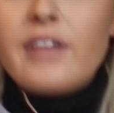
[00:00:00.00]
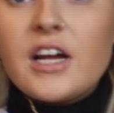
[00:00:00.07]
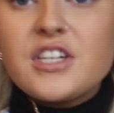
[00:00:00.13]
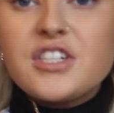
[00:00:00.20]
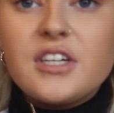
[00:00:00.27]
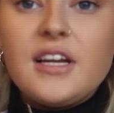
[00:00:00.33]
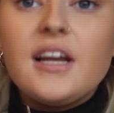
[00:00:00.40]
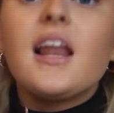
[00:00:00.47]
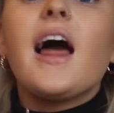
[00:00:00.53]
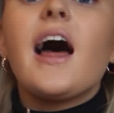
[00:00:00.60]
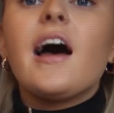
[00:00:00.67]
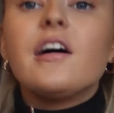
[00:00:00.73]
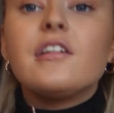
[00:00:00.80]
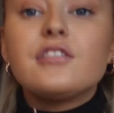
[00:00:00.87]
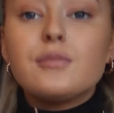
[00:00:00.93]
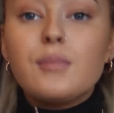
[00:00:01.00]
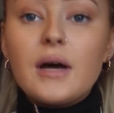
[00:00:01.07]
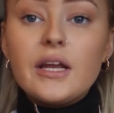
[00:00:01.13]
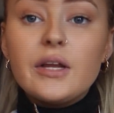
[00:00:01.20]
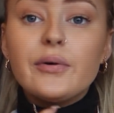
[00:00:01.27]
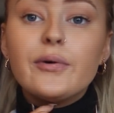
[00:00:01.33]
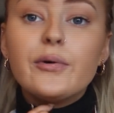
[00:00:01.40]
actually left
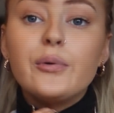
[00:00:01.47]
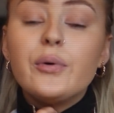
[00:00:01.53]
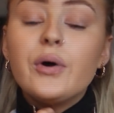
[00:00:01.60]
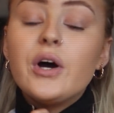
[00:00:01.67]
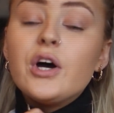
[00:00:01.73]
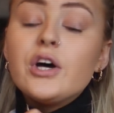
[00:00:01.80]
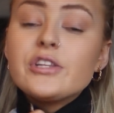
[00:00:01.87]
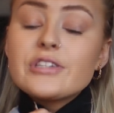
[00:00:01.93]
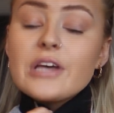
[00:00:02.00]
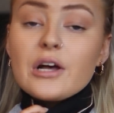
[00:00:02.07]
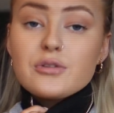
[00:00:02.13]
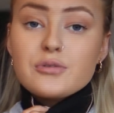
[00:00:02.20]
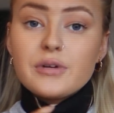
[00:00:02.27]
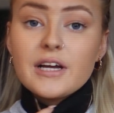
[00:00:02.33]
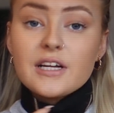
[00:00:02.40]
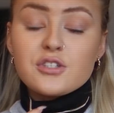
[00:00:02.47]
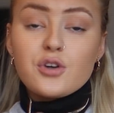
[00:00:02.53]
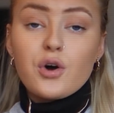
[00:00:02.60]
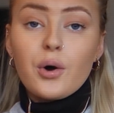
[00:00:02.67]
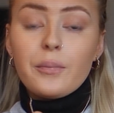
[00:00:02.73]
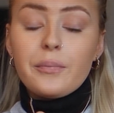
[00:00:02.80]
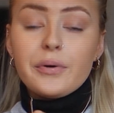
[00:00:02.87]
my little turtleneck
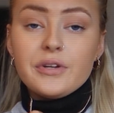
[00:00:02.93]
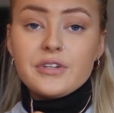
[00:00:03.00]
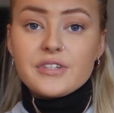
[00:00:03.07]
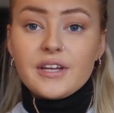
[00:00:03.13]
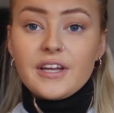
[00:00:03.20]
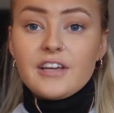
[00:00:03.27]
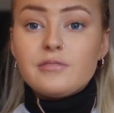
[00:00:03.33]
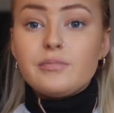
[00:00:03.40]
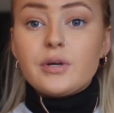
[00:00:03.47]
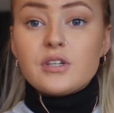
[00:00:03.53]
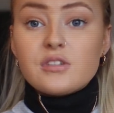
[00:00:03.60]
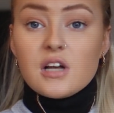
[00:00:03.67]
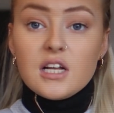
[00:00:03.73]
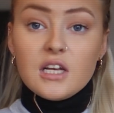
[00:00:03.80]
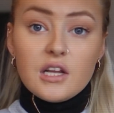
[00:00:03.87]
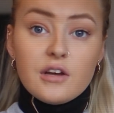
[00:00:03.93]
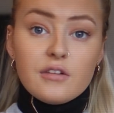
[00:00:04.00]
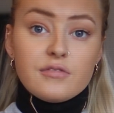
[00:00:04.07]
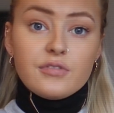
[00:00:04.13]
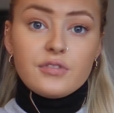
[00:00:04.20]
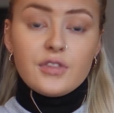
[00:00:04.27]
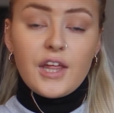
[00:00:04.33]
top underneath, because I
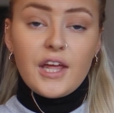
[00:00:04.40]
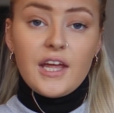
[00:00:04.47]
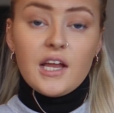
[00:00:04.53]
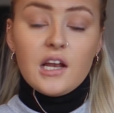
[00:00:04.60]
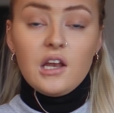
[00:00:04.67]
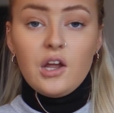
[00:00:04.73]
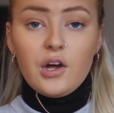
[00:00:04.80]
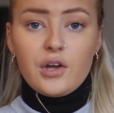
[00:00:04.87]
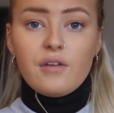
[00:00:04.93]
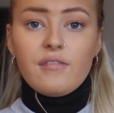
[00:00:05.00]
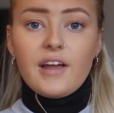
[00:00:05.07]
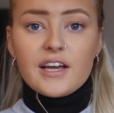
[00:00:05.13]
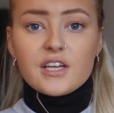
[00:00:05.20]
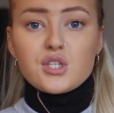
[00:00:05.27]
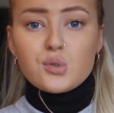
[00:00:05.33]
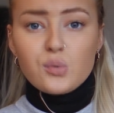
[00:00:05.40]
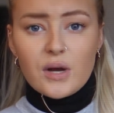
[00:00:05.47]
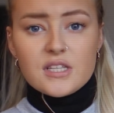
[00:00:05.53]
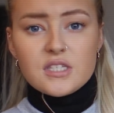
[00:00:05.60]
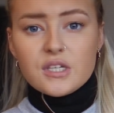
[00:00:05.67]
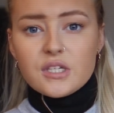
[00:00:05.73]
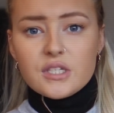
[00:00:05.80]
love the look of like
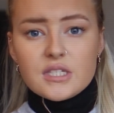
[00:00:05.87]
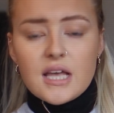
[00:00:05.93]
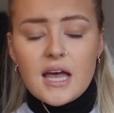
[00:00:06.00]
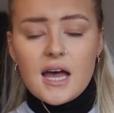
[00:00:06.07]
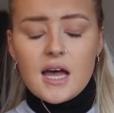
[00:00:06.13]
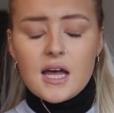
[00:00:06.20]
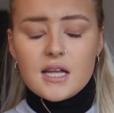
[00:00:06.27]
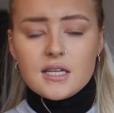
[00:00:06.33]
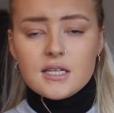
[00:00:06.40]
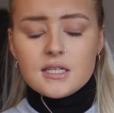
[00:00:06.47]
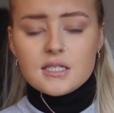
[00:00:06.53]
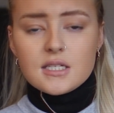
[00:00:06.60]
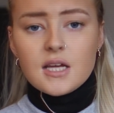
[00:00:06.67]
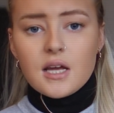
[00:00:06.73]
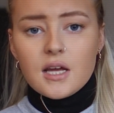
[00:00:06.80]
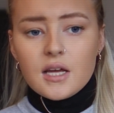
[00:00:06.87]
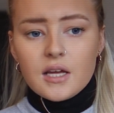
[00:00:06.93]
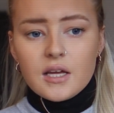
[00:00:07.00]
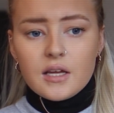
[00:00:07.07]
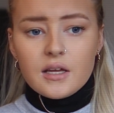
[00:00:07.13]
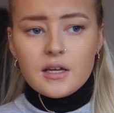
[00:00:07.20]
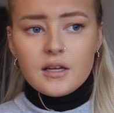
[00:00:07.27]
sweaters and
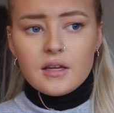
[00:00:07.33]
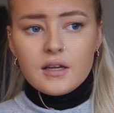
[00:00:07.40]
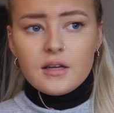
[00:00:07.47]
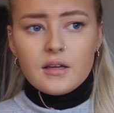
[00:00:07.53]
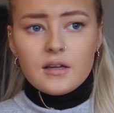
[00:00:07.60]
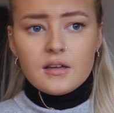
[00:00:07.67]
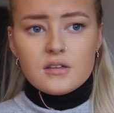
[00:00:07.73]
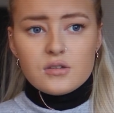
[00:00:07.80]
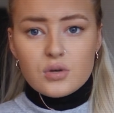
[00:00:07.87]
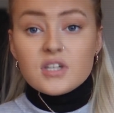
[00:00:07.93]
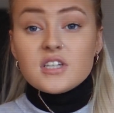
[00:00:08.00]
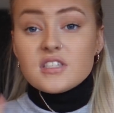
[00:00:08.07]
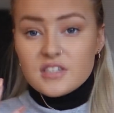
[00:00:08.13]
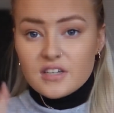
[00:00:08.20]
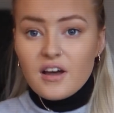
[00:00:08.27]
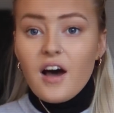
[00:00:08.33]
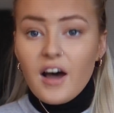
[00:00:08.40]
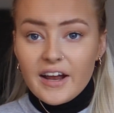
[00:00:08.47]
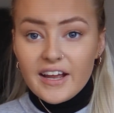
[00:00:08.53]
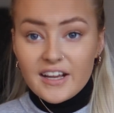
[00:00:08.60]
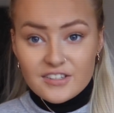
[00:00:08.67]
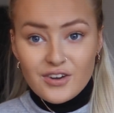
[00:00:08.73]

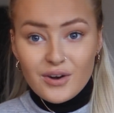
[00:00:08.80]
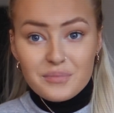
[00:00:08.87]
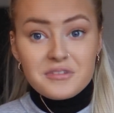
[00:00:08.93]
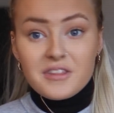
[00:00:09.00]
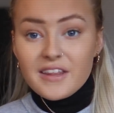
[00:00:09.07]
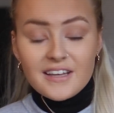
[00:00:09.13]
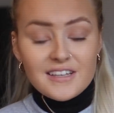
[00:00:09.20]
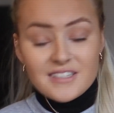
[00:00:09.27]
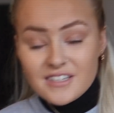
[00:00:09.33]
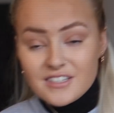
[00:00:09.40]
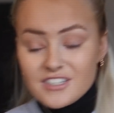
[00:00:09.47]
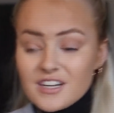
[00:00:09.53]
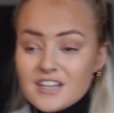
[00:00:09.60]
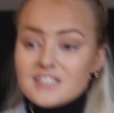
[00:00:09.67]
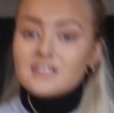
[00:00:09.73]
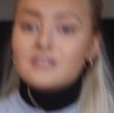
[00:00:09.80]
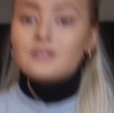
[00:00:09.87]
high neck tops. I think it's such a nice